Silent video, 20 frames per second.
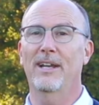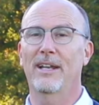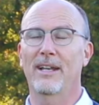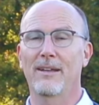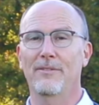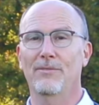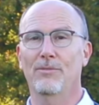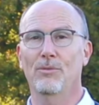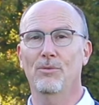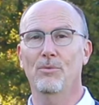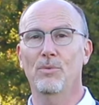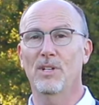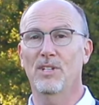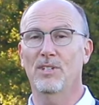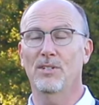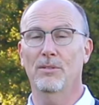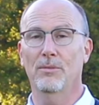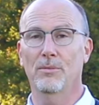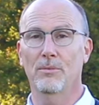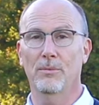a level
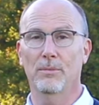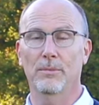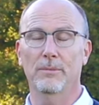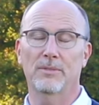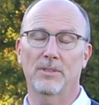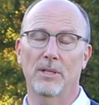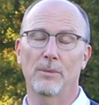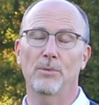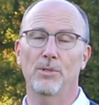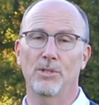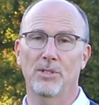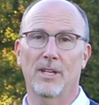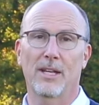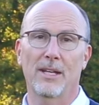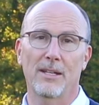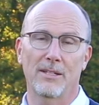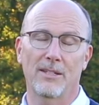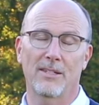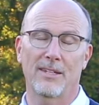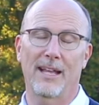which some would
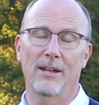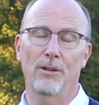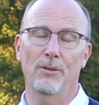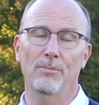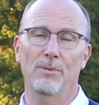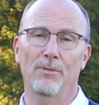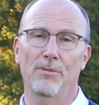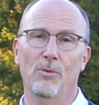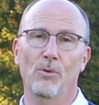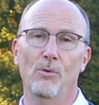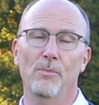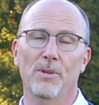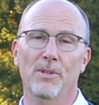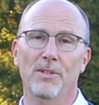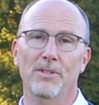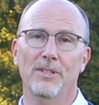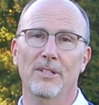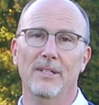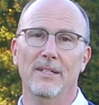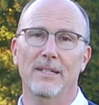say is salon performance.